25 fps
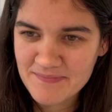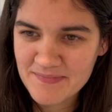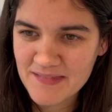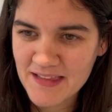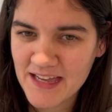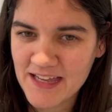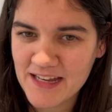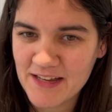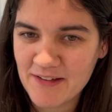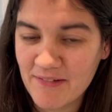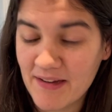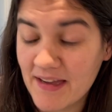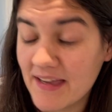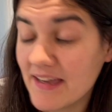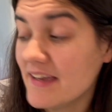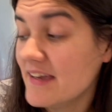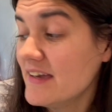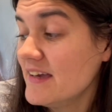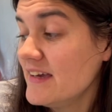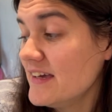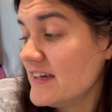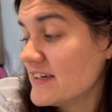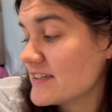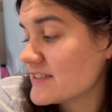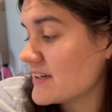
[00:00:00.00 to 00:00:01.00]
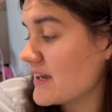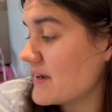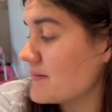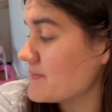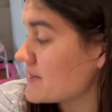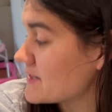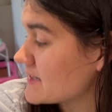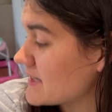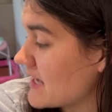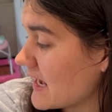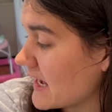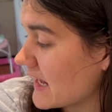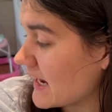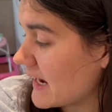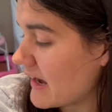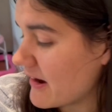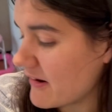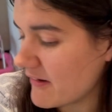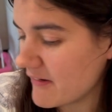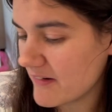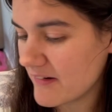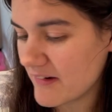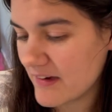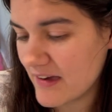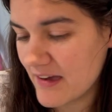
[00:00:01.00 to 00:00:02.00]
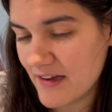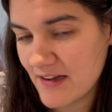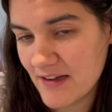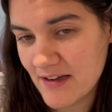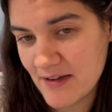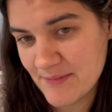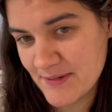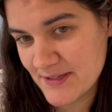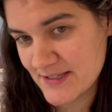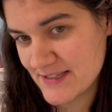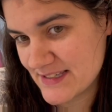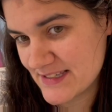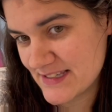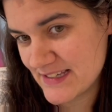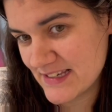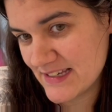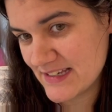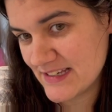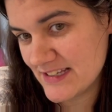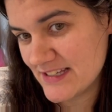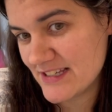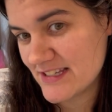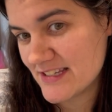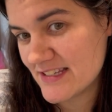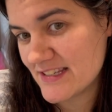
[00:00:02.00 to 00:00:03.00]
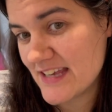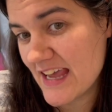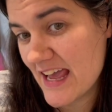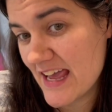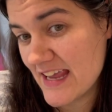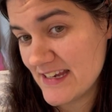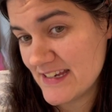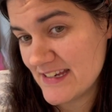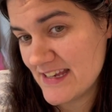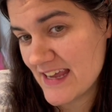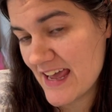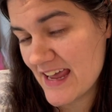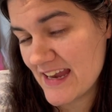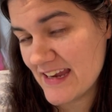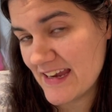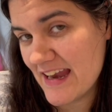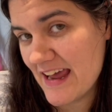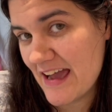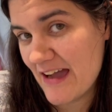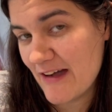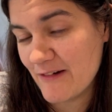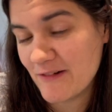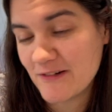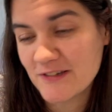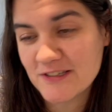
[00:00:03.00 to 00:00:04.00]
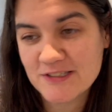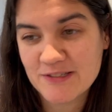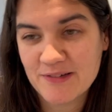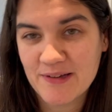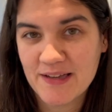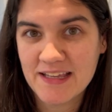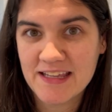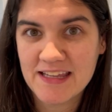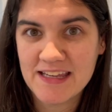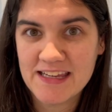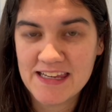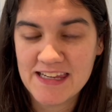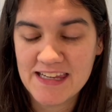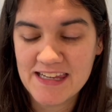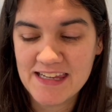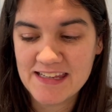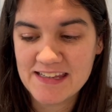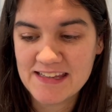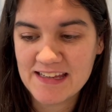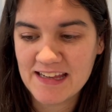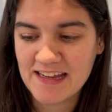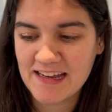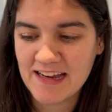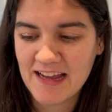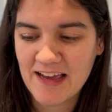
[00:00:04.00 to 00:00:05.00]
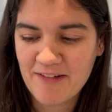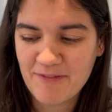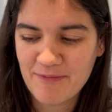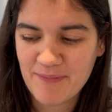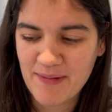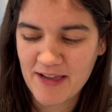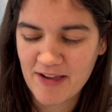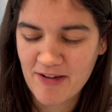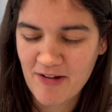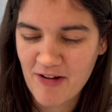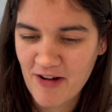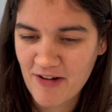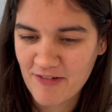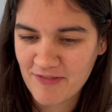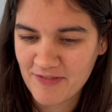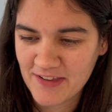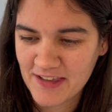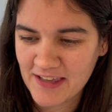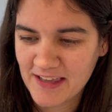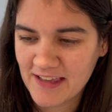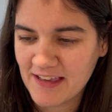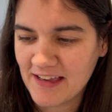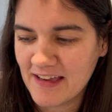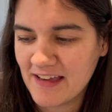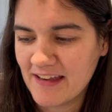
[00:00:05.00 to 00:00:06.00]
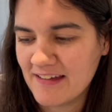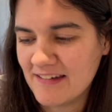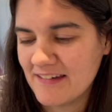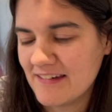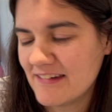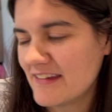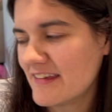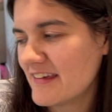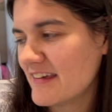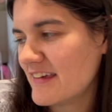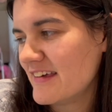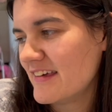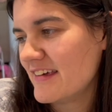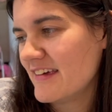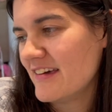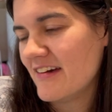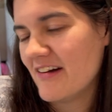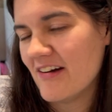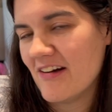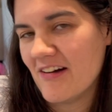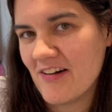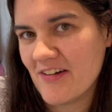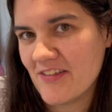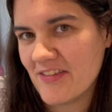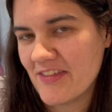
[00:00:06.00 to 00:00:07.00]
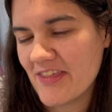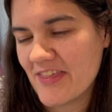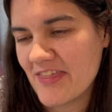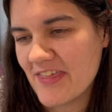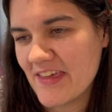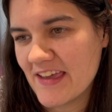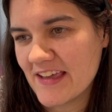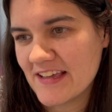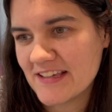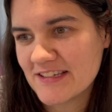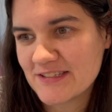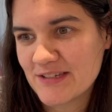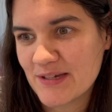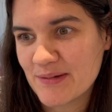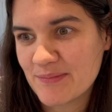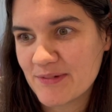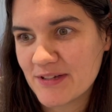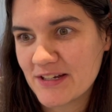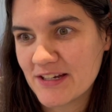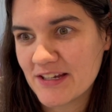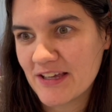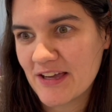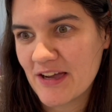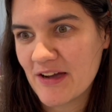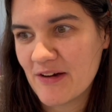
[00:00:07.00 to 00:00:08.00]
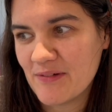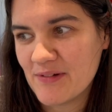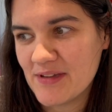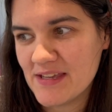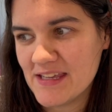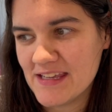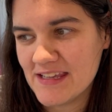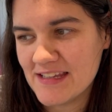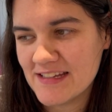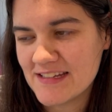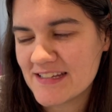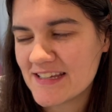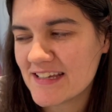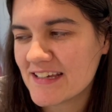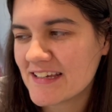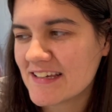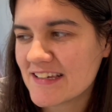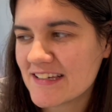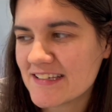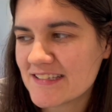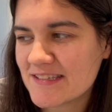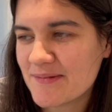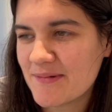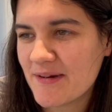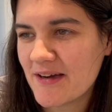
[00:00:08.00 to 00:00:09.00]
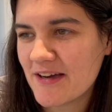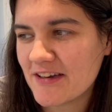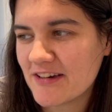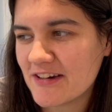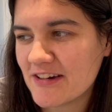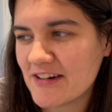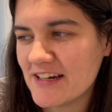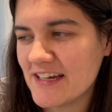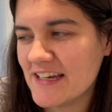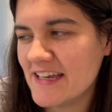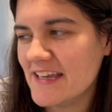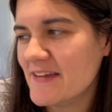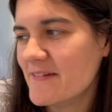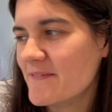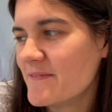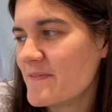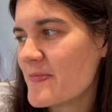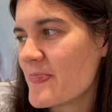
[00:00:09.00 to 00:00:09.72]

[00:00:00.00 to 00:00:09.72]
Anyway, so I'm just hanging out. Um, it's 10:10 now, so I can eat and have my coffee and all the things. So I'm gonna go eat because I'm hungry.